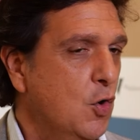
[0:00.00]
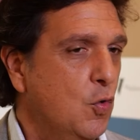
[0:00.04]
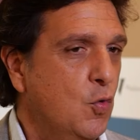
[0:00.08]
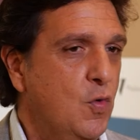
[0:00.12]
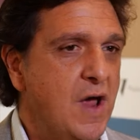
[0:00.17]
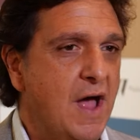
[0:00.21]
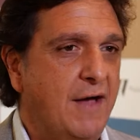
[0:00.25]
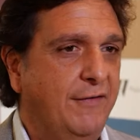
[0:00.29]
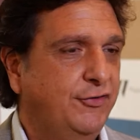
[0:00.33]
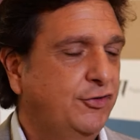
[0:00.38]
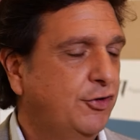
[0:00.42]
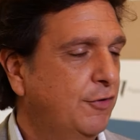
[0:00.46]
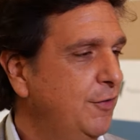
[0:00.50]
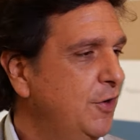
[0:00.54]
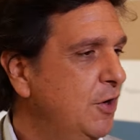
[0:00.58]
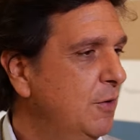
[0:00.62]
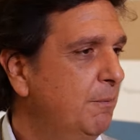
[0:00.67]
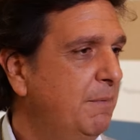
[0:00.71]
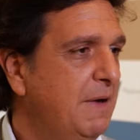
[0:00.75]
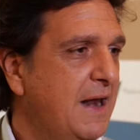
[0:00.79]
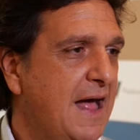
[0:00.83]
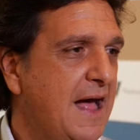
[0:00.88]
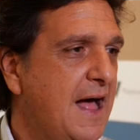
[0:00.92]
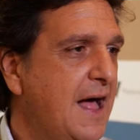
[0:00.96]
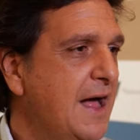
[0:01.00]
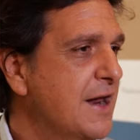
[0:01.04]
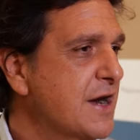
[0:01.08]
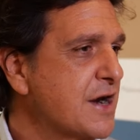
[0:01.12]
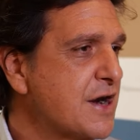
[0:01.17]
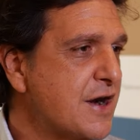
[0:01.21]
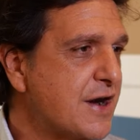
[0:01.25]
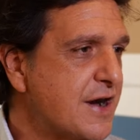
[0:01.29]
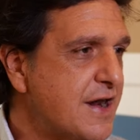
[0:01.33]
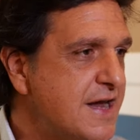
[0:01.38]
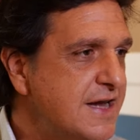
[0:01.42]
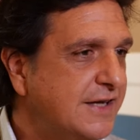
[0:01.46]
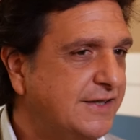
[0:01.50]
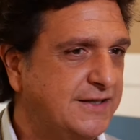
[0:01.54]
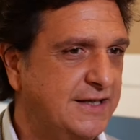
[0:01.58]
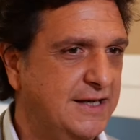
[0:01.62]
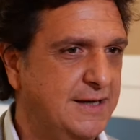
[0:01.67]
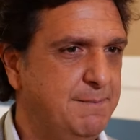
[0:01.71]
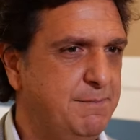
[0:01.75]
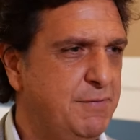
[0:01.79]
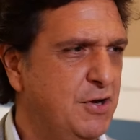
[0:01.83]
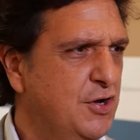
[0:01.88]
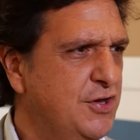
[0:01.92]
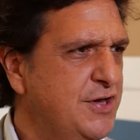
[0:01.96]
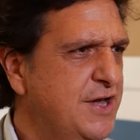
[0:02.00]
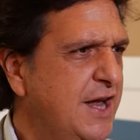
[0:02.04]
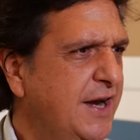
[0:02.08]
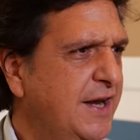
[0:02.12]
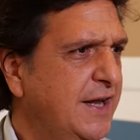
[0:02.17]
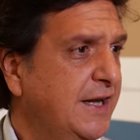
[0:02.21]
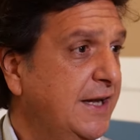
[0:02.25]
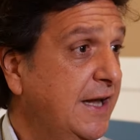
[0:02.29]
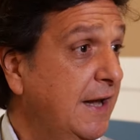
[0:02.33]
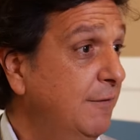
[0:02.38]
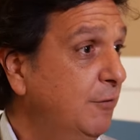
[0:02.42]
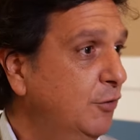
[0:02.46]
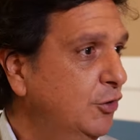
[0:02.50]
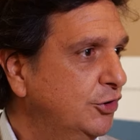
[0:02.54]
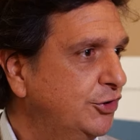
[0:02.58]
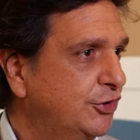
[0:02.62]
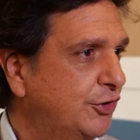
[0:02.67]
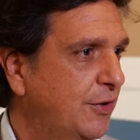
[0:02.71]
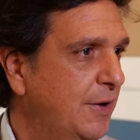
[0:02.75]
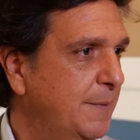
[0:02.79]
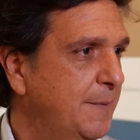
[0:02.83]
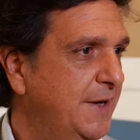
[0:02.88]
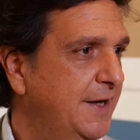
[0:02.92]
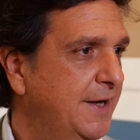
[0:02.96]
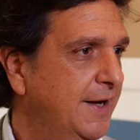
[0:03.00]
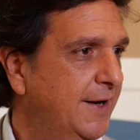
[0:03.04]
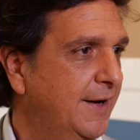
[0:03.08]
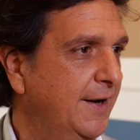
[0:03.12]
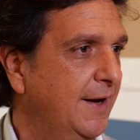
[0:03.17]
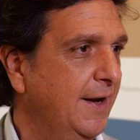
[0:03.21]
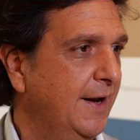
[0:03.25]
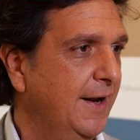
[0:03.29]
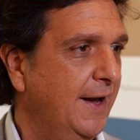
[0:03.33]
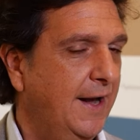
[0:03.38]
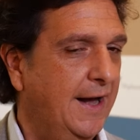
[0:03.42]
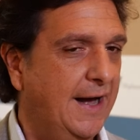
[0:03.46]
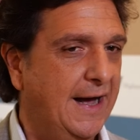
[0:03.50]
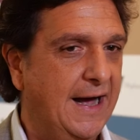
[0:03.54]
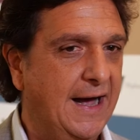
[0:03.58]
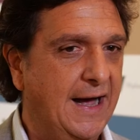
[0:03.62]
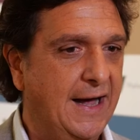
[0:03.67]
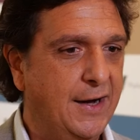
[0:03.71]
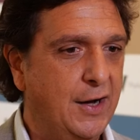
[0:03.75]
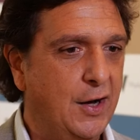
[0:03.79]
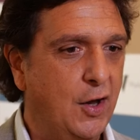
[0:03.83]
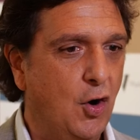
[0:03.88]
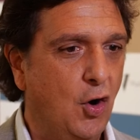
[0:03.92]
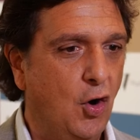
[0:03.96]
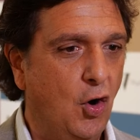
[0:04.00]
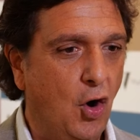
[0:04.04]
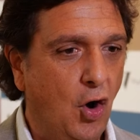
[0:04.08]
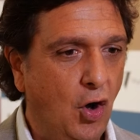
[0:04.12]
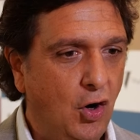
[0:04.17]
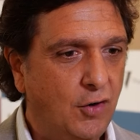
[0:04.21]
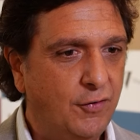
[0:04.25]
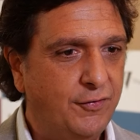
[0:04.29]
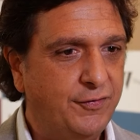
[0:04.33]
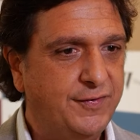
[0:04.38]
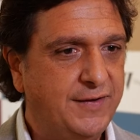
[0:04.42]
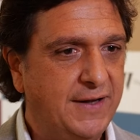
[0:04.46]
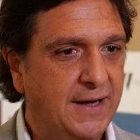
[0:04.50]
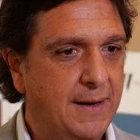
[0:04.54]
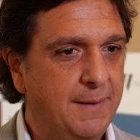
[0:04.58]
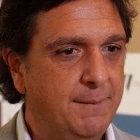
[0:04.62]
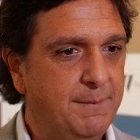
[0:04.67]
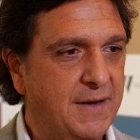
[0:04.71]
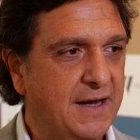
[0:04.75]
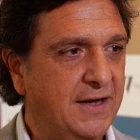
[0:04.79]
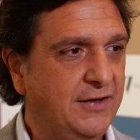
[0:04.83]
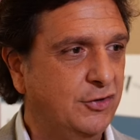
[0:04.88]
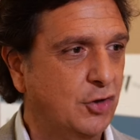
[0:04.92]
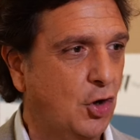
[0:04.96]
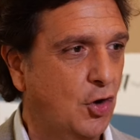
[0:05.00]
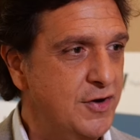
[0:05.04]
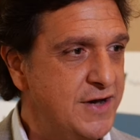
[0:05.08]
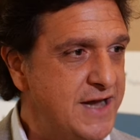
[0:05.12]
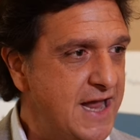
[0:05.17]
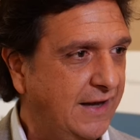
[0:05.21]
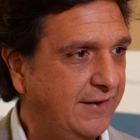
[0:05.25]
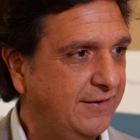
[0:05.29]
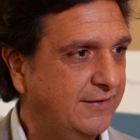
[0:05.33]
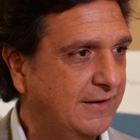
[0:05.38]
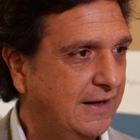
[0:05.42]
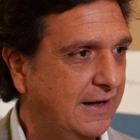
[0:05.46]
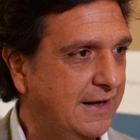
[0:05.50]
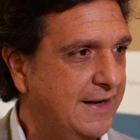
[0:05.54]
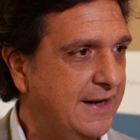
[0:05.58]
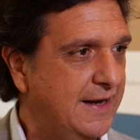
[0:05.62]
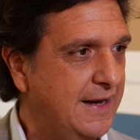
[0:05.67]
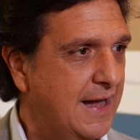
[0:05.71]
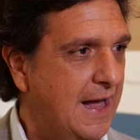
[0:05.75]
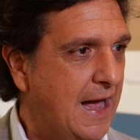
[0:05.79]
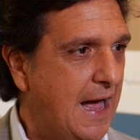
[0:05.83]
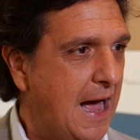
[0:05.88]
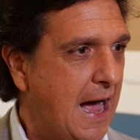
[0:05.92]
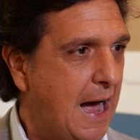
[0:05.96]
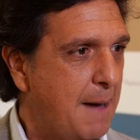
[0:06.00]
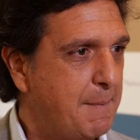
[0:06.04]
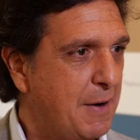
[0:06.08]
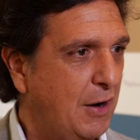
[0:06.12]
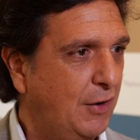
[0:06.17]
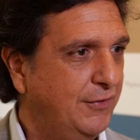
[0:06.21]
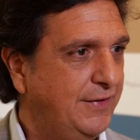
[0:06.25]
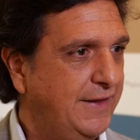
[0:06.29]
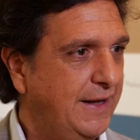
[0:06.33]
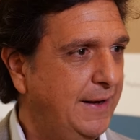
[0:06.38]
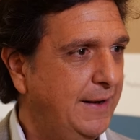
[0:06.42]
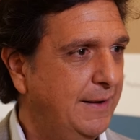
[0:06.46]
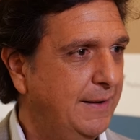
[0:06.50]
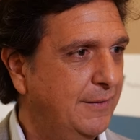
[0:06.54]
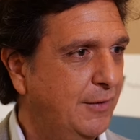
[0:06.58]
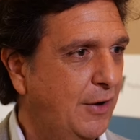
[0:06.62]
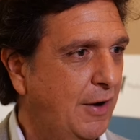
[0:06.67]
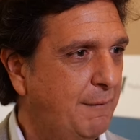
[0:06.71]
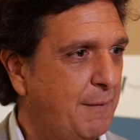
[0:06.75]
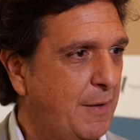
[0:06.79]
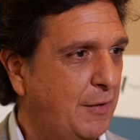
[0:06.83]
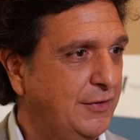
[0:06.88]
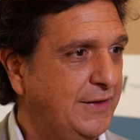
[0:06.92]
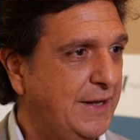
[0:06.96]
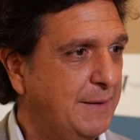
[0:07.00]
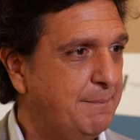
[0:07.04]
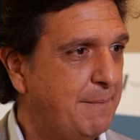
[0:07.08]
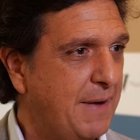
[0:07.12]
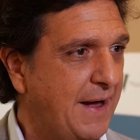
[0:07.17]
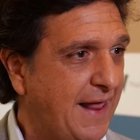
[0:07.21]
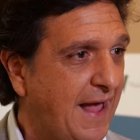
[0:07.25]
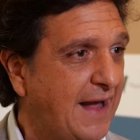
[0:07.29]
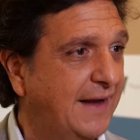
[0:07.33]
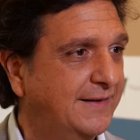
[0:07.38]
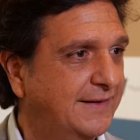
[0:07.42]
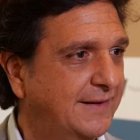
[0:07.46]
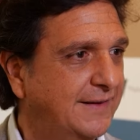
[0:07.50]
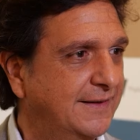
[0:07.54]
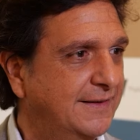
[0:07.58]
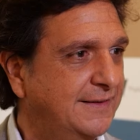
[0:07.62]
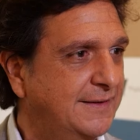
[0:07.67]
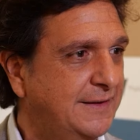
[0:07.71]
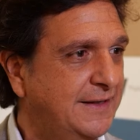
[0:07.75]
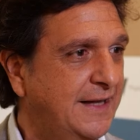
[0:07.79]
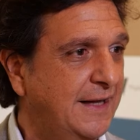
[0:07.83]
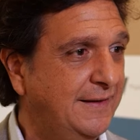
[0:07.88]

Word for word: We have Sauvignon Blanc, Riesling, Viognier, Gewürztraminer, and all of them is honestly about the about the varieties.